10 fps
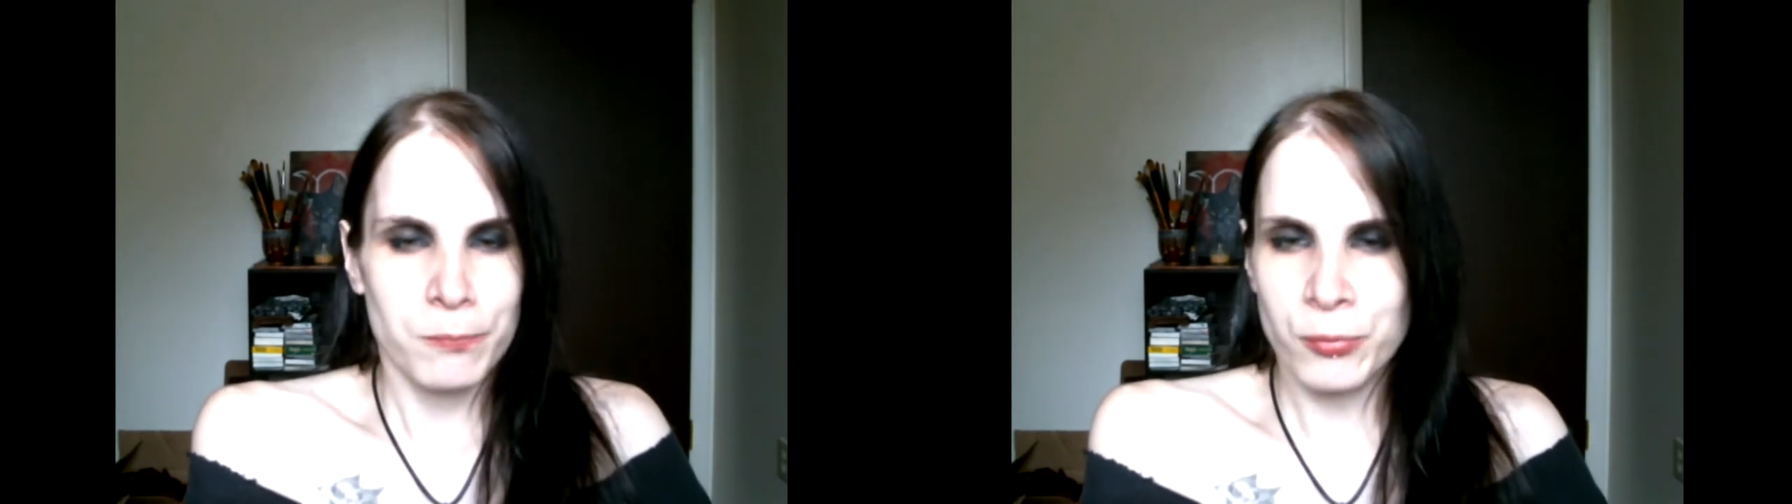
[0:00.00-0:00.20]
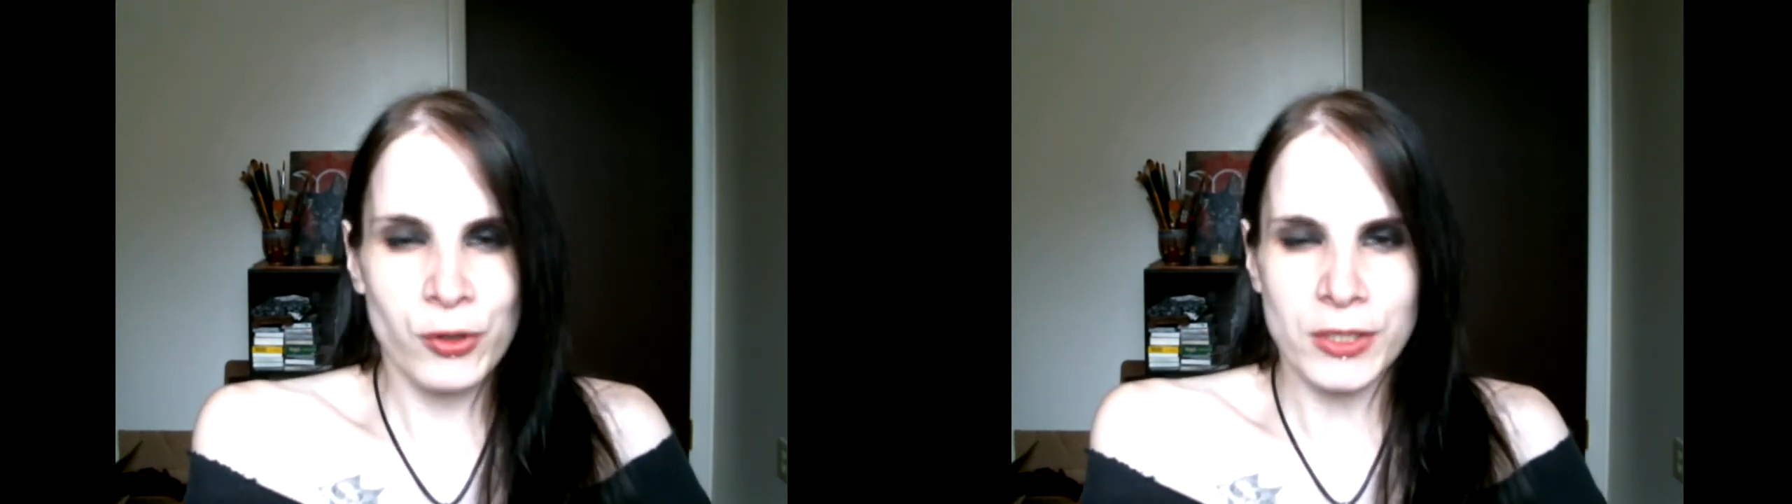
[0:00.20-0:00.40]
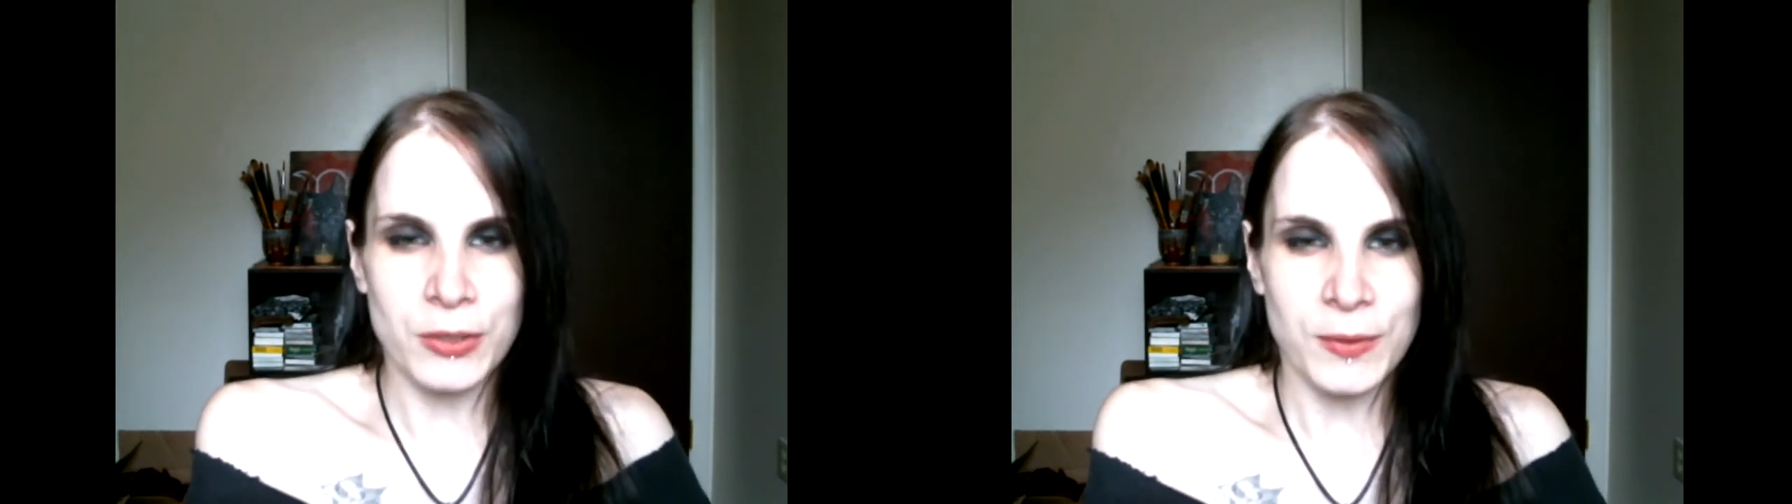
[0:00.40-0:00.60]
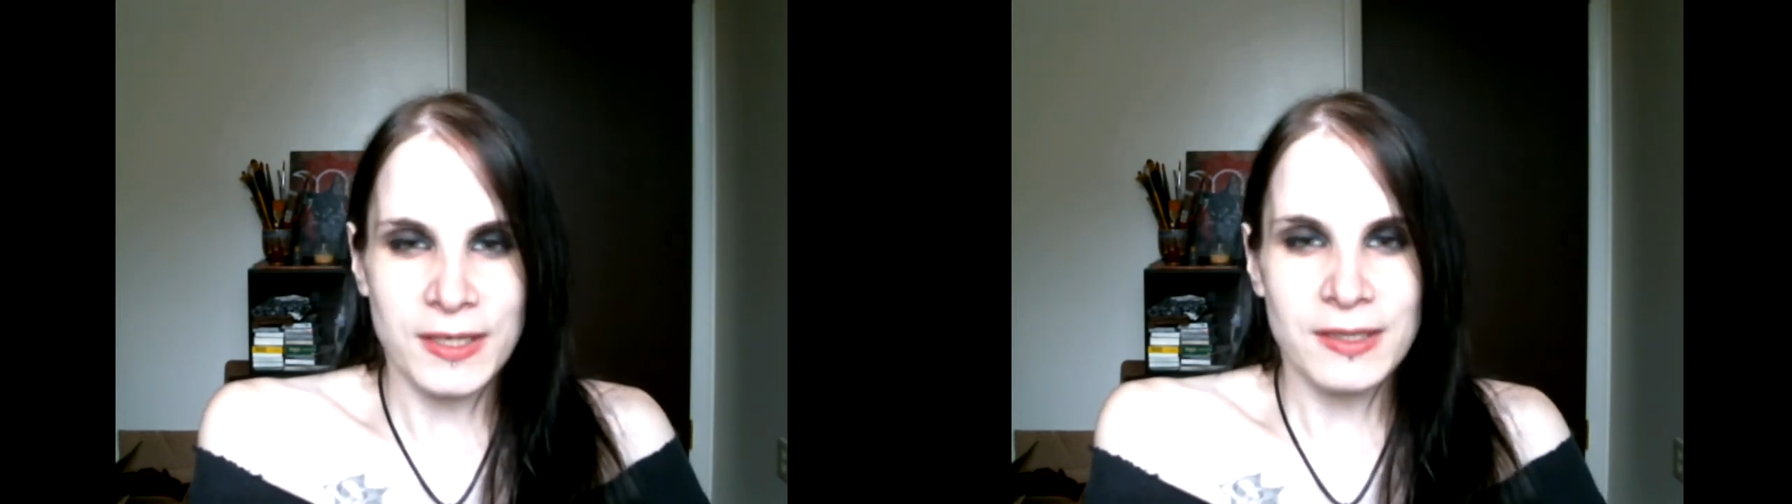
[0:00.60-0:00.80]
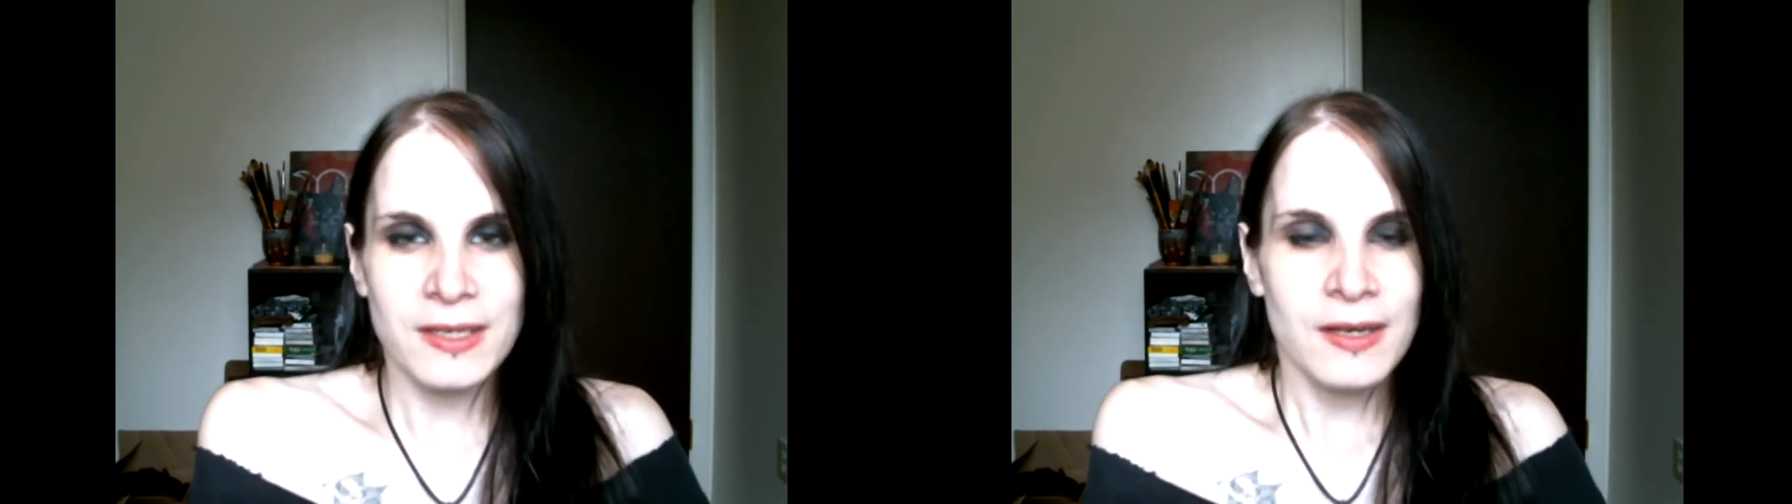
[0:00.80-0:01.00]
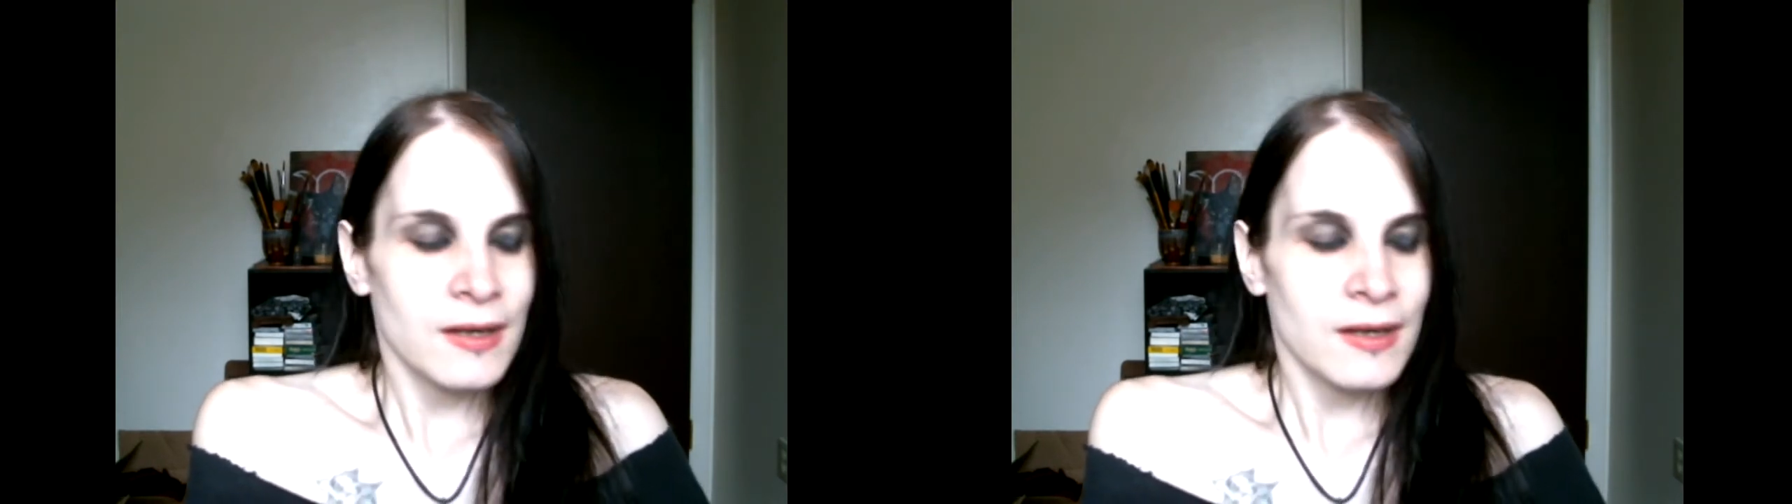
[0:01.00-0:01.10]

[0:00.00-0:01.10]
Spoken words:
pretty quickly.